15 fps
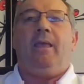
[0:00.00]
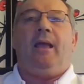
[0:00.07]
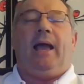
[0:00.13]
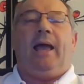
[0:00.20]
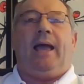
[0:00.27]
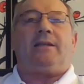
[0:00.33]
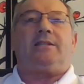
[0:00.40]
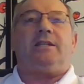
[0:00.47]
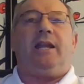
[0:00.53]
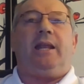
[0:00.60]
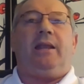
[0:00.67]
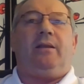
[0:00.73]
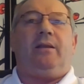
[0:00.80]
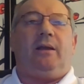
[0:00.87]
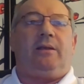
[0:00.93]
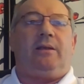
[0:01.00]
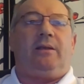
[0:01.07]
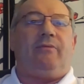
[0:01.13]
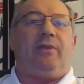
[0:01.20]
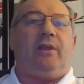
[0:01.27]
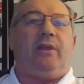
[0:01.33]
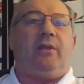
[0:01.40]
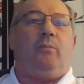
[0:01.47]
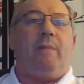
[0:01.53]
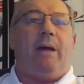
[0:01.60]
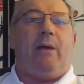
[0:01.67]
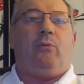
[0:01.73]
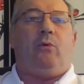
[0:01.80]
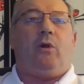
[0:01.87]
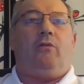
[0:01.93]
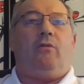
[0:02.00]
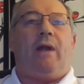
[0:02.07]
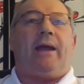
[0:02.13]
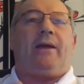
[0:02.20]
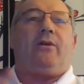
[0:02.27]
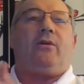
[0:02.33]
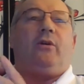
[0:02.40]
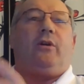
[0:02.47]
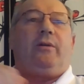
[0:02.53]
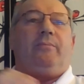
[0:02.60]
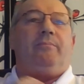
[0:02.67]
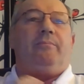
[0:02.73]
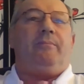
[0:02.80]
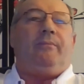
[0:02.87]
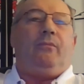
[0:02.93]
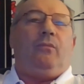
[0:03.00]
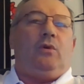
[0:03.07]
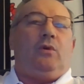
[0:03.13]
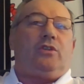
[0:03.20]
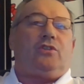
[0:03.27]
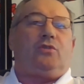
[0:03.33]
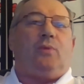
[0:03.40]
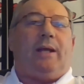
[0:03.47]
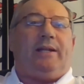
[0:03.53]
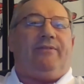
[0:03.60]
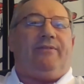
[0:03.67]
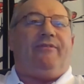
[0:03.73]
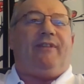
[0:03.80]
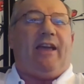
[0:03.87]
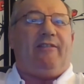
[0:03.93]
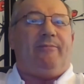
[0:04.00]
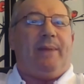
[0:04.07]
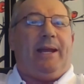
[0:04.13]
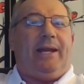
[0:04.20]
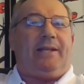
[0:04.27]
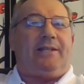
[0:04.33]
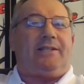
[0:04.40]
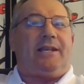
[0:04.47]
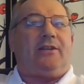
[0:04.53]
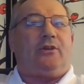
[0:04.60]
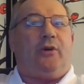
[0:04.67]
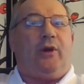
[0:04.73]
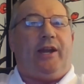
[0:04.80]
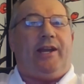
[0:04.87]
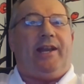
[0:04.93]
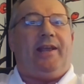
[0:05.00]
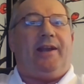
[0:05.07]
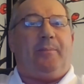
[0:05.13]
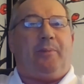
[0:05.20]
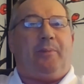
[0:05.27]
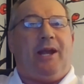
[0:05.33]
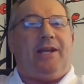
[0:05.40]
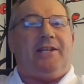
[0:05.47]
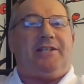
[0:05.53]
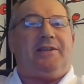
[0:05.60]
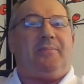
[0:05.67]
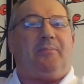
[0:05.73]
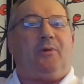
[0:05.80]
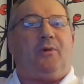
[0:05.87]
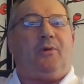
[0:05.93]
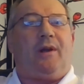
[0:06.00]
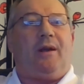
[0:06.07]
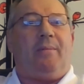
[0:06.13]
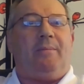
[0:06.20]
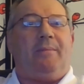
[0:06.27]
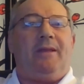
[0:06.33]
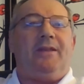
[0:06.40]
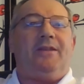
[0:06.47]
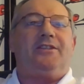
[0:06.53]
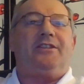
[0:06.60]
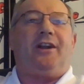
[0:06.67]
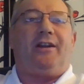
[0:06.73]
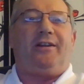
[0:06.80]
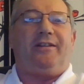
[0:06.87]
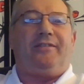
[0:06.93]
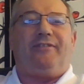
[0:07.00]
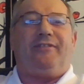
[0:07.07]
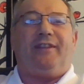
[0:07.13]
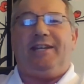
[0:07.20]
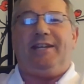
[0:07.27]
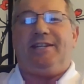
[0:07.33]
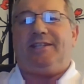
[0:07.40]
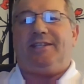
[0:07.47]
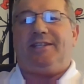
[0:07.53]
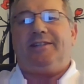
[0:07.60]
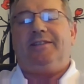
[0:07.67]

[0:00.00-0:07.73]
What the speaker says: I actually give you my word record was 25 minutes at creating an apprenticeship program, start to finish.